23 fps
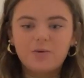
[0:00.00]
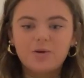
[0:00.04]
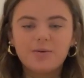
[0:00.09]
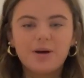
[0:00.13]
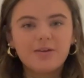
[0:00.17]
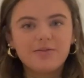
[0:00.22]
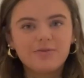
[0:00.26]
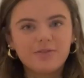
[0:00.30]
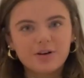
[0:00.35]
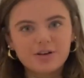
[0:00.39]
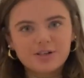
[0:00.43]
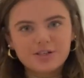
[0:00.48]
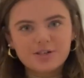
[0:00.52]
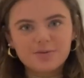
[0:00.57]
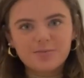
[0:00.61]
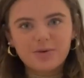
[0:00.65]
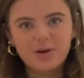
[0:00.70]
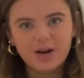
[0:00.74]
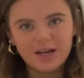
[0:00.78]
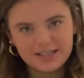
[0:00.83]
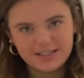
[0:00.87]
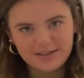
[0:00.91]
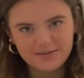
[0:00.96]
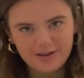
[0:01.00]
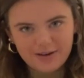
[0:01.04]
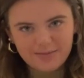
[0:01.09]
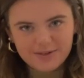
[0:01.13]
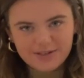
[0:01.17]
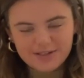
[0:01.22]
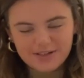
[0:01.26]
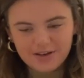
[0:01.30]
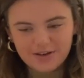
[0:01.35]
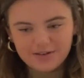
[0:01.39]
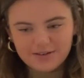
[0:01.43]
of my first depressive
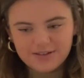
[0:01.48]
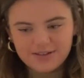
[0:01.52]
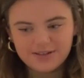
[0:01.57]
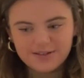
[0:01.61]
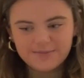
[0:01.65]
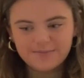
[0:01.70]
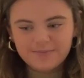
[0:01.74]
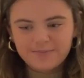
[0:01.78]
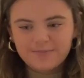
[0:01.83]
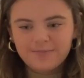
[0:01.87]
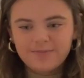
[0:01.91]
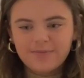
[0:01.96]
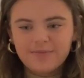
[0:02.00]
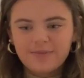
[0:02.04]
episodes.